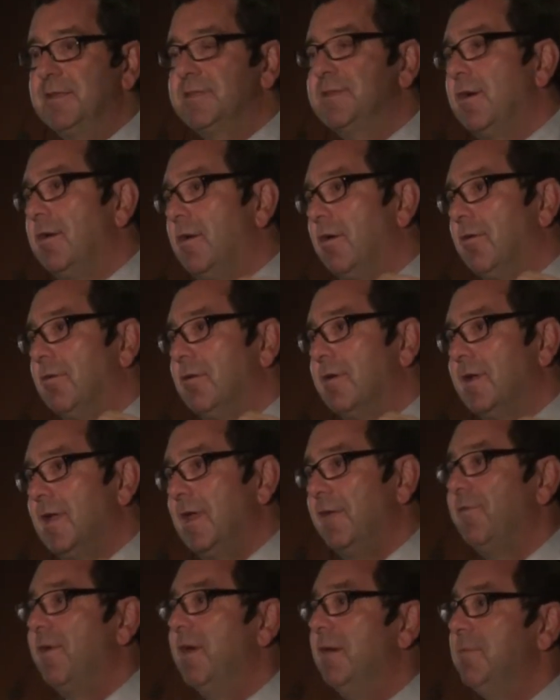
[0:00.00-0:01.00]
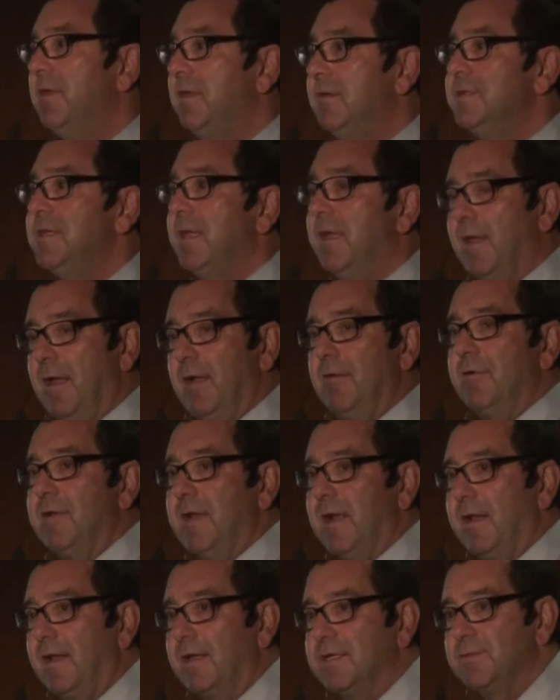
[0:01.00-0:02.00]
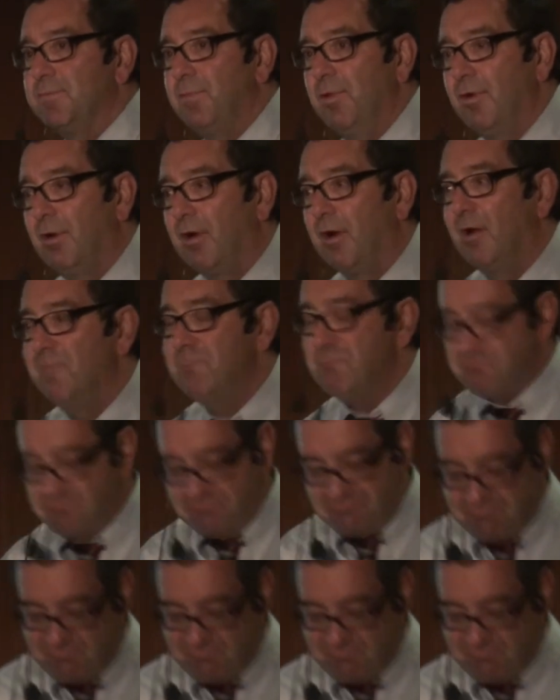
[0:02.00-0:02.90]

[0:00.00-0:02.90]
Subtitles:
So if I'm using Internet Explorer,